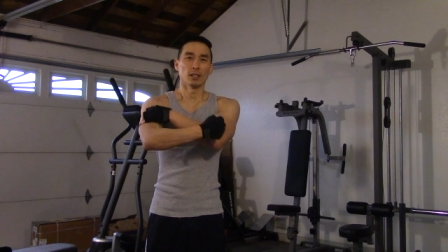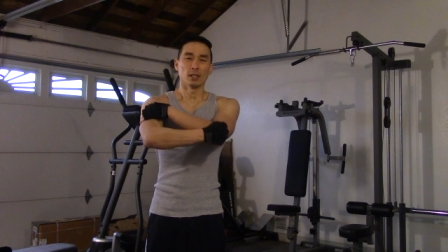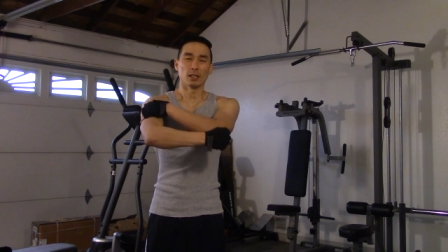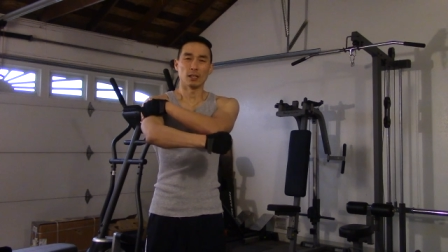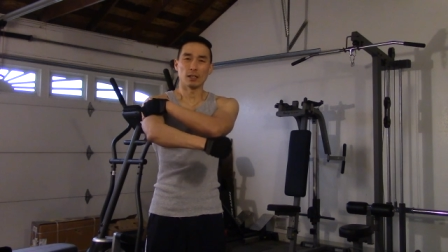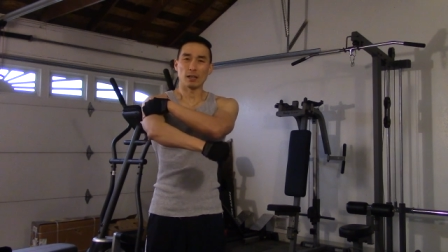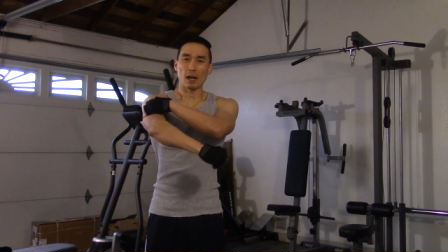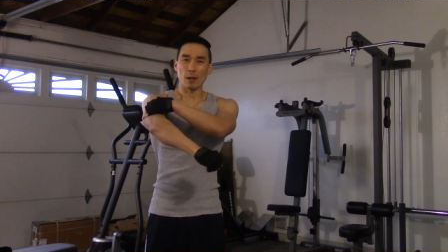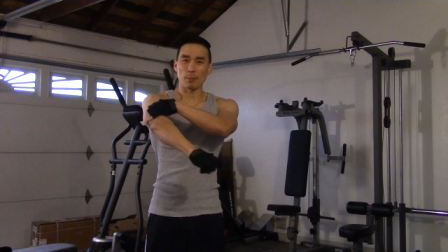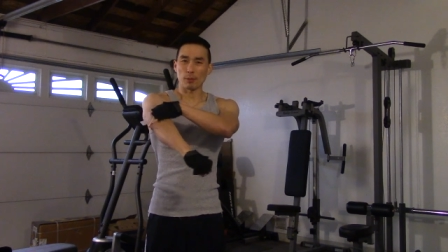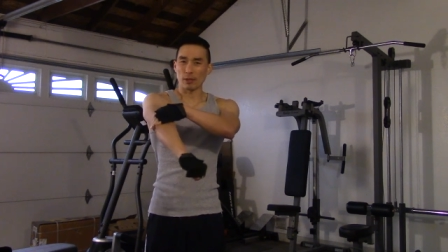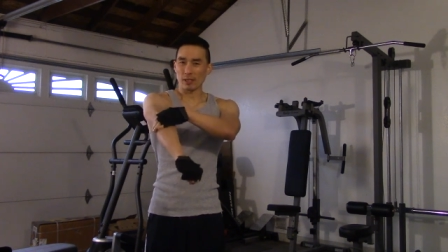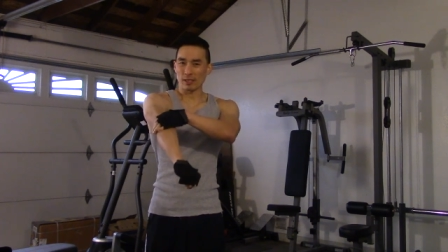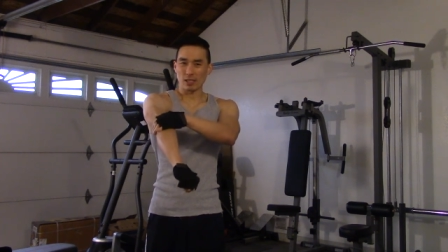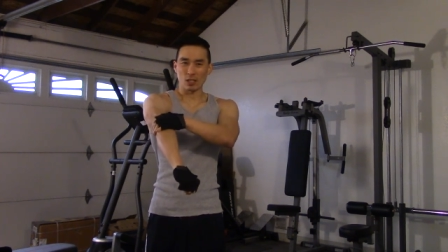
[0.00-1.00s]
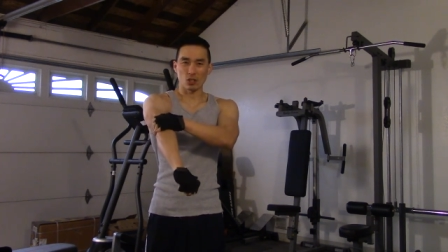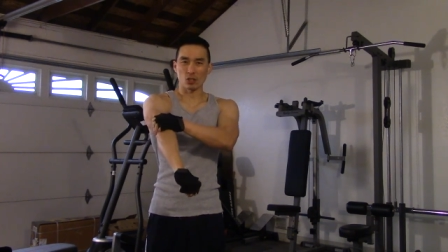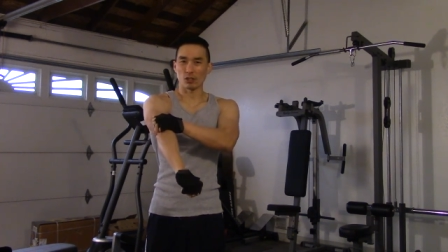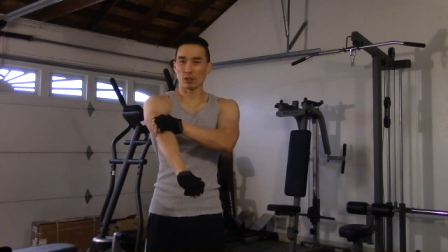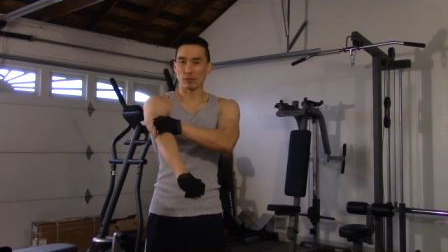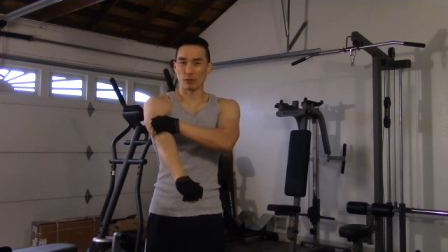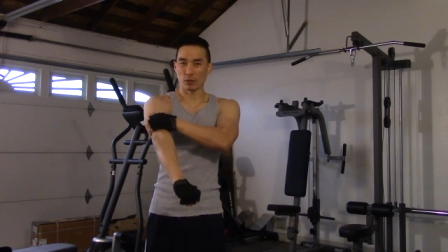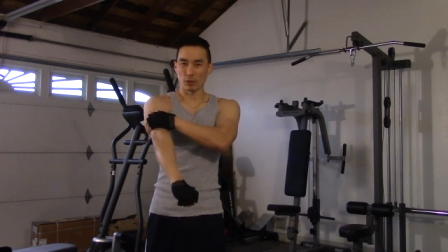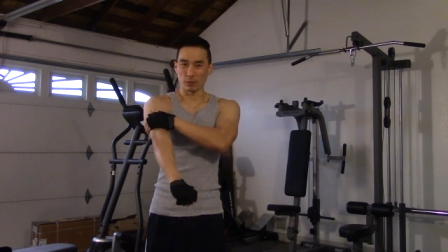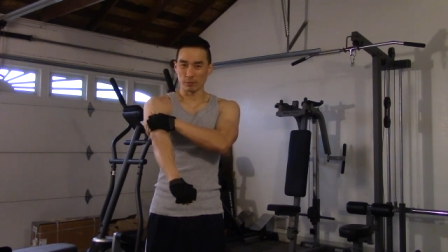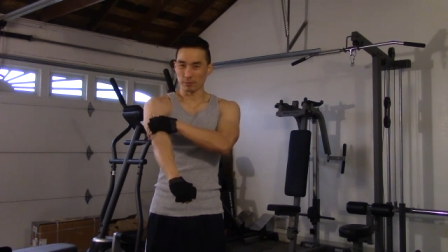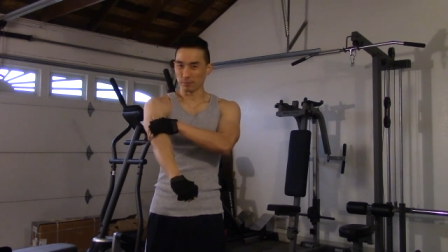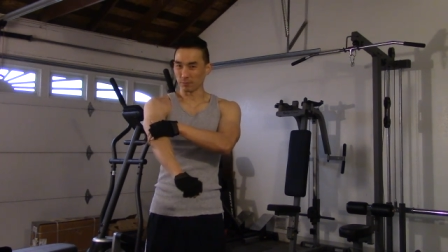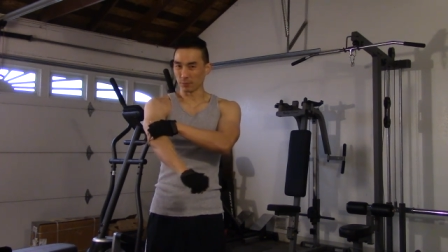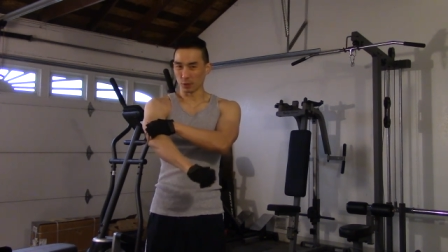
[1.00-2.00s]
uh, hyperextension of
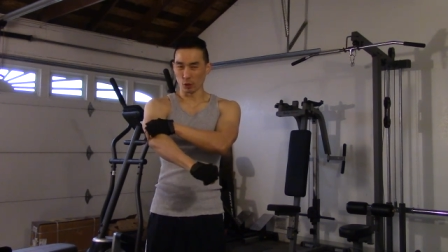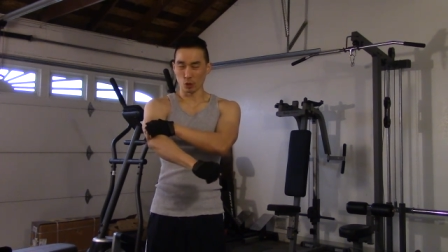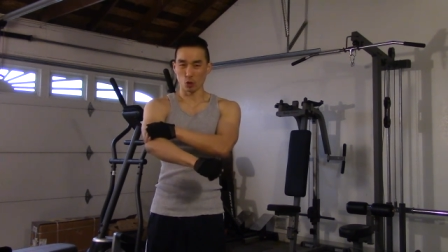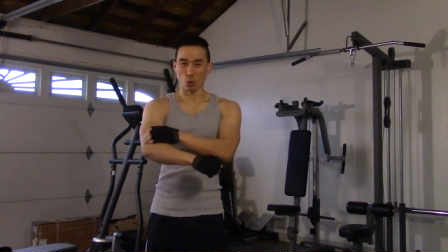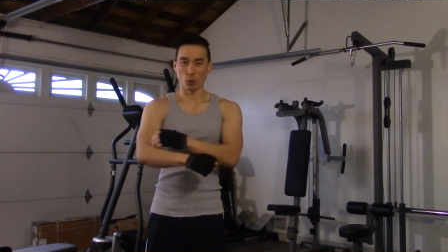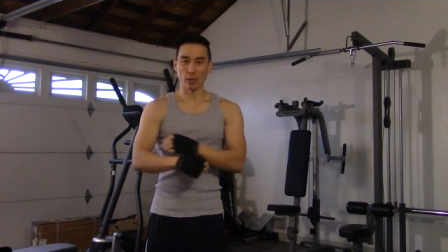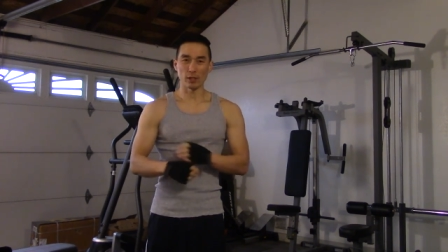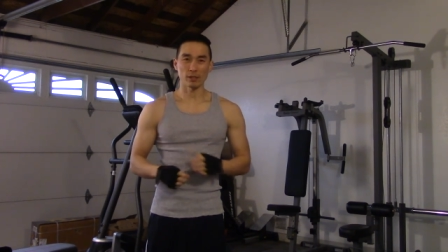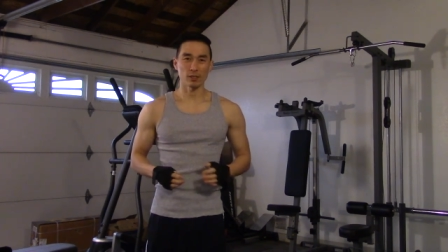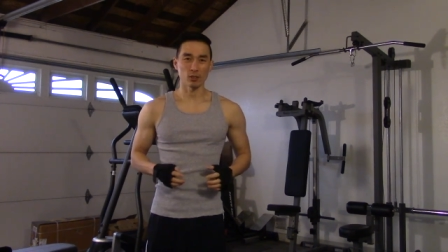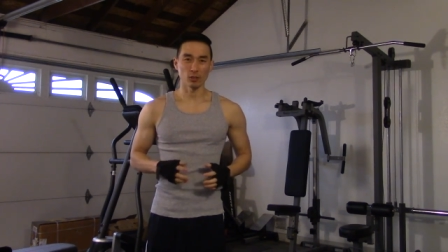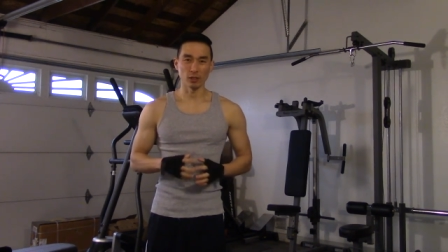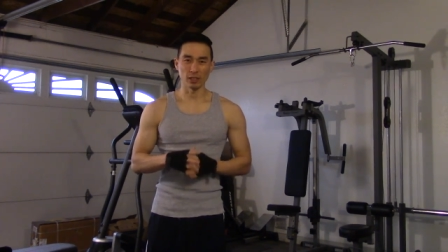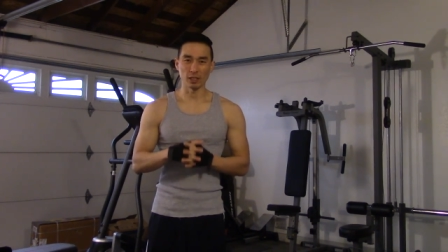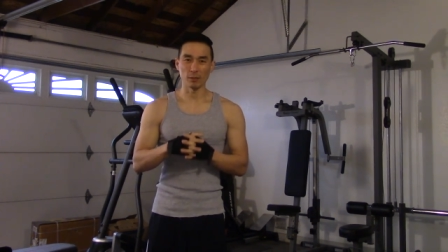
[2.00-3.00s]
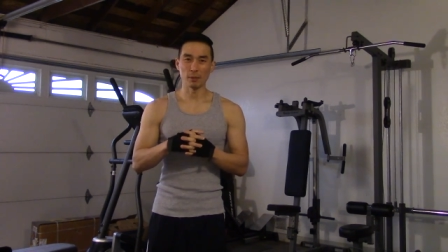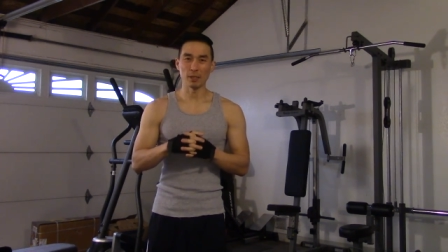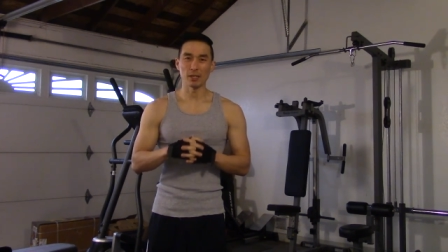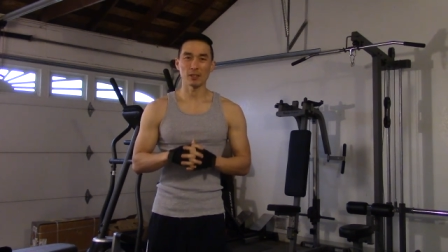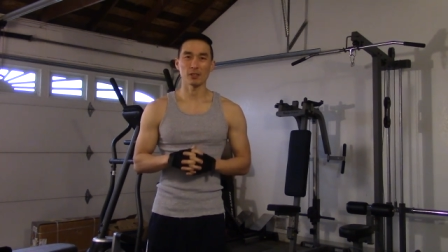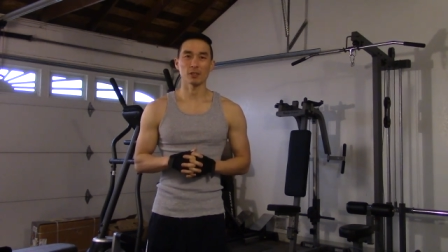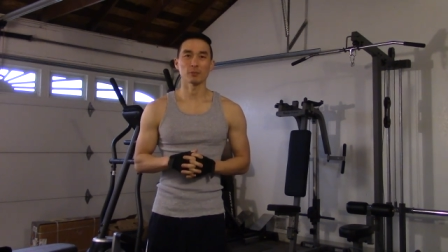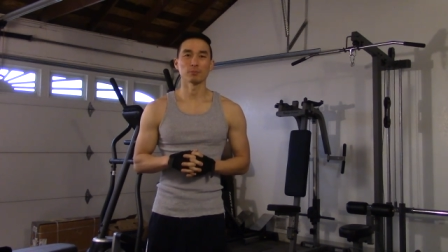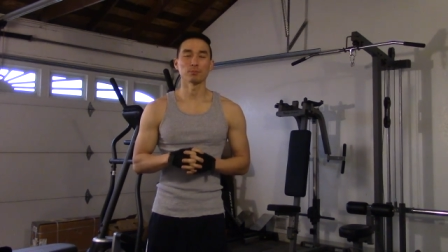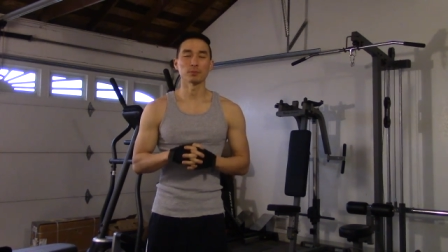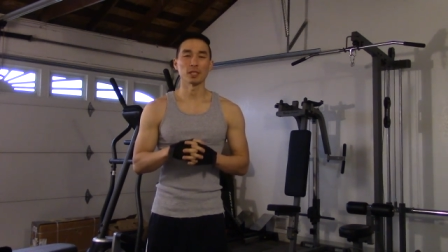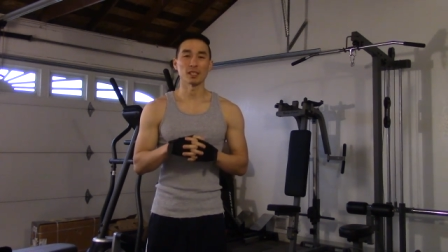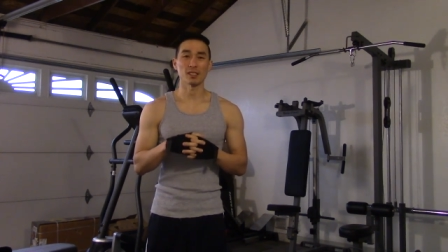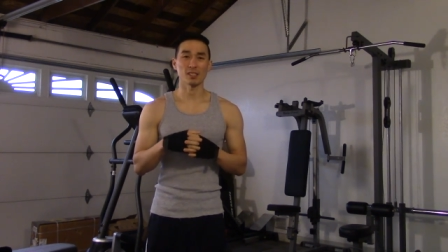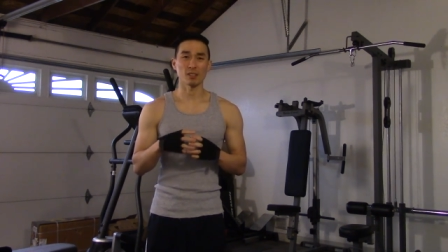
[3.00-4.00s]
your, your joints, your ligaments,
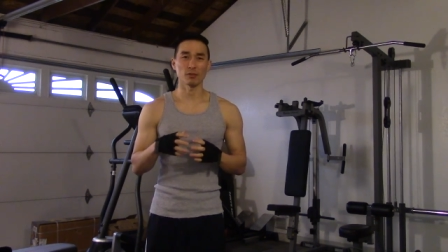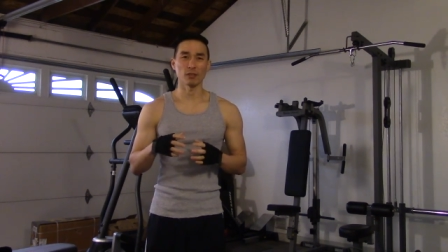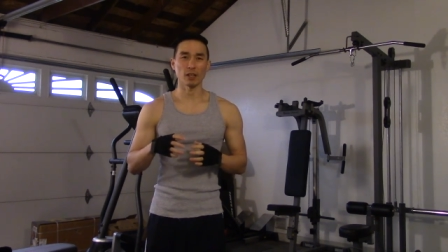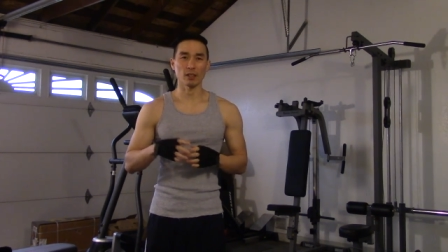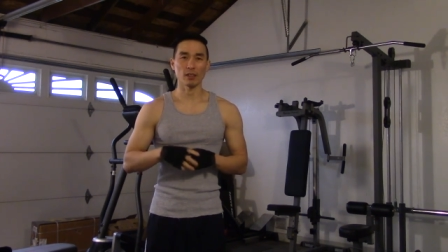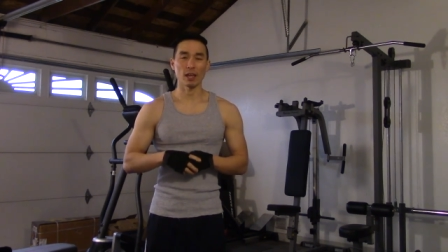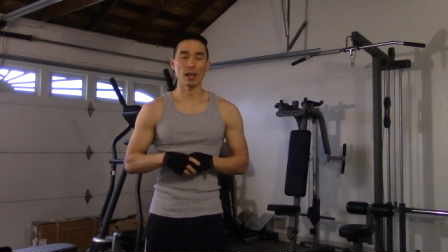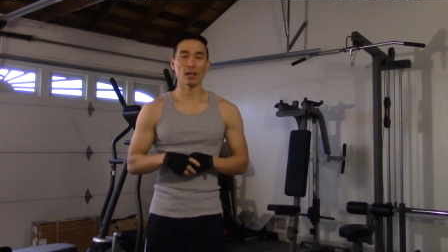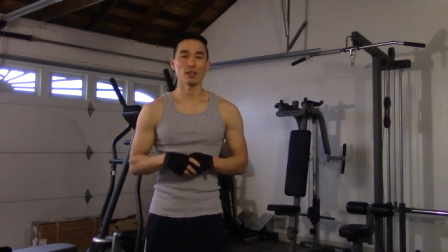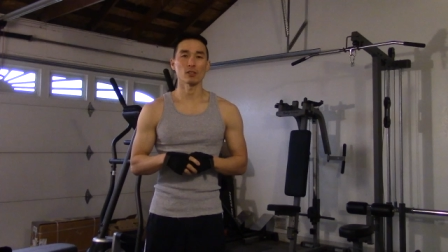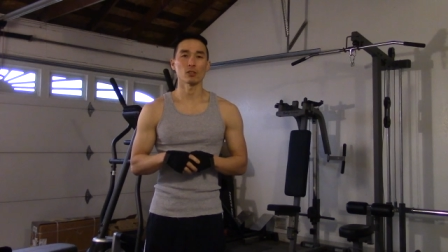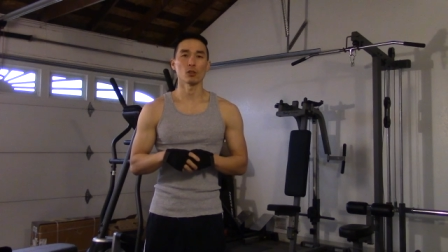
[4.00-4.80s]
and stuff like that.